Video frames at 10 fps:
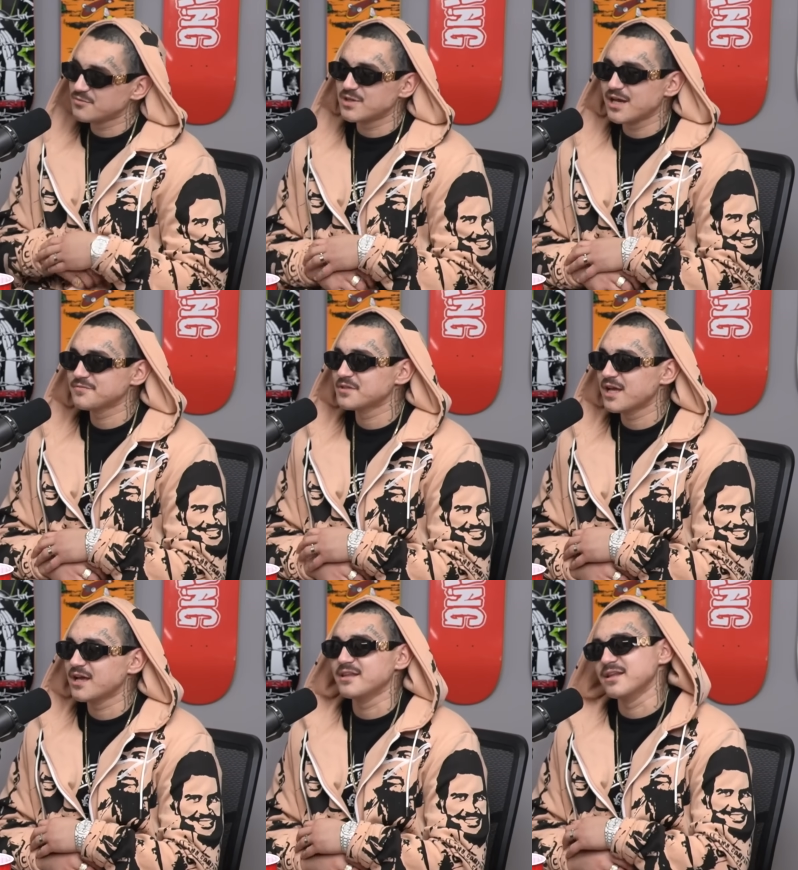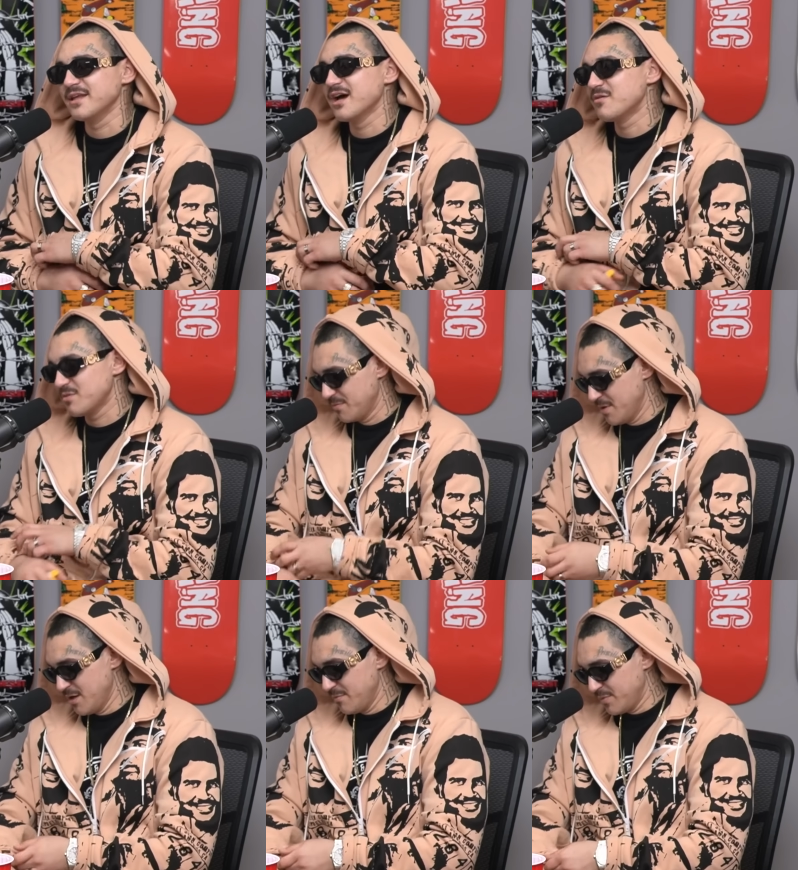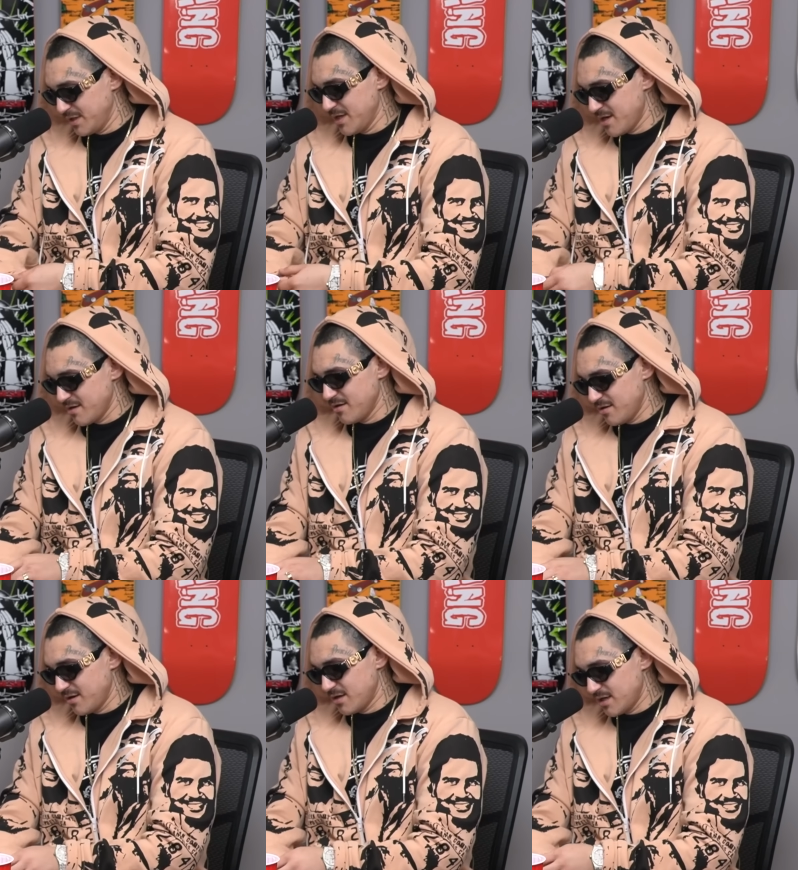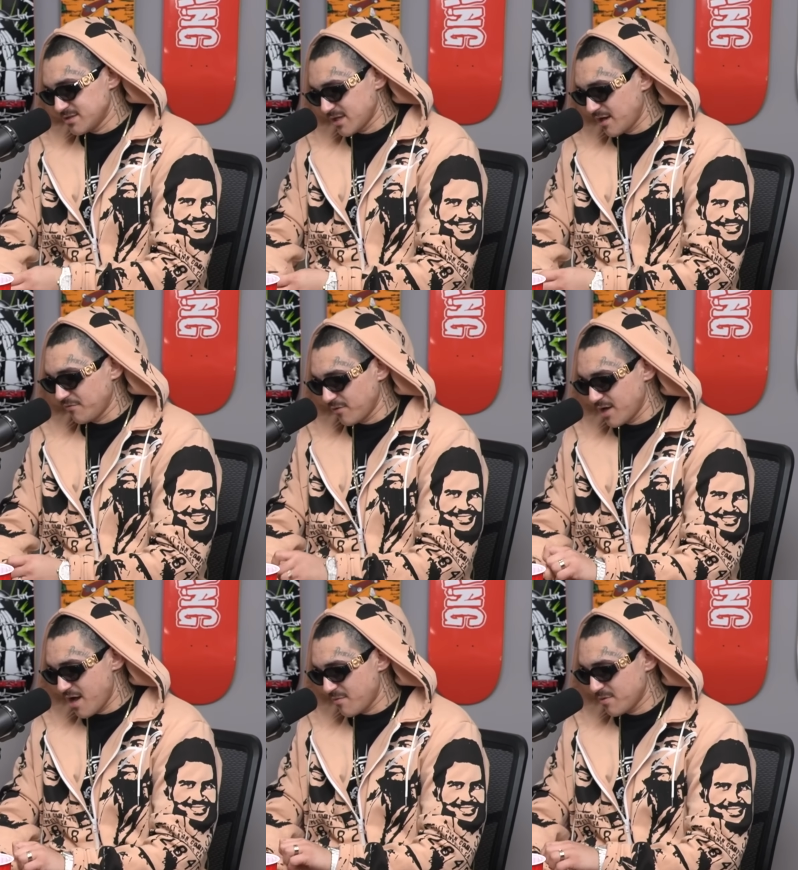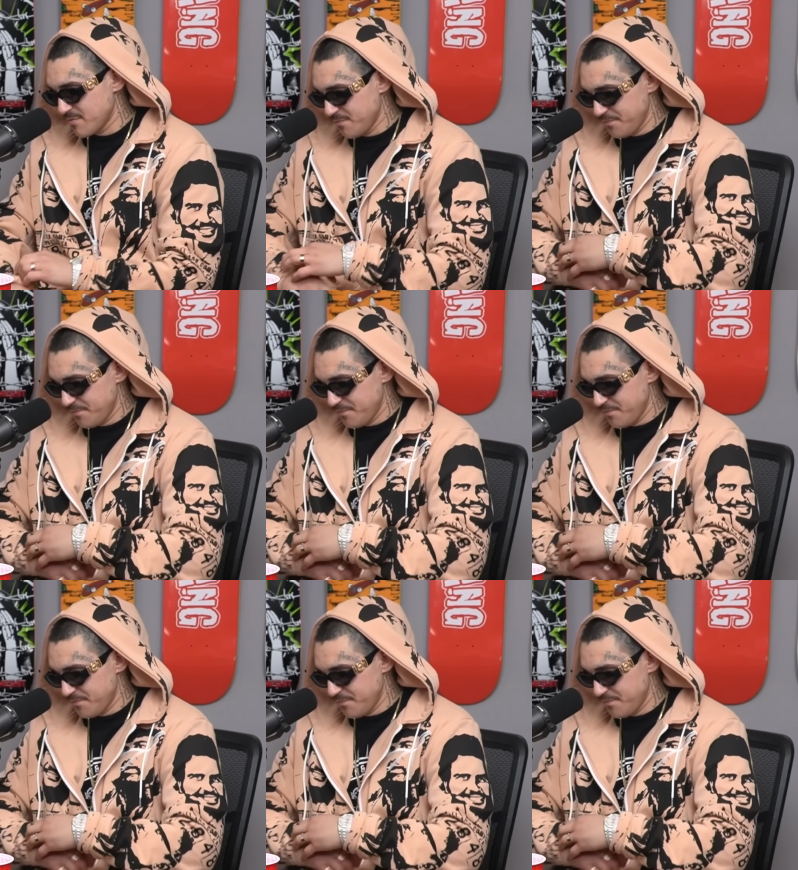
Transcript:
Speaker 1: one after that, and then the album. But, yeah, I signed for an album.